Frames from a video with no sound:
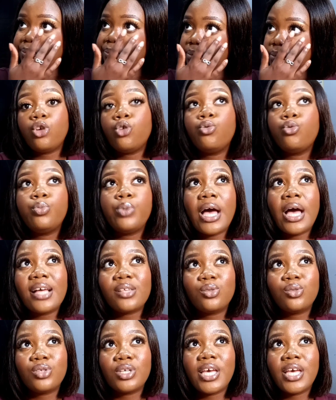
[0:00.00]
you
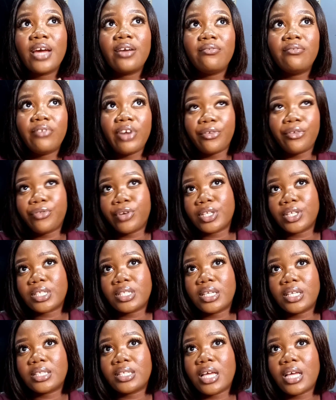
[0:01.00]
ask to get
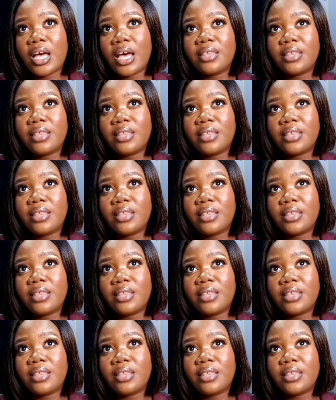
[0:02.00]
reference letter.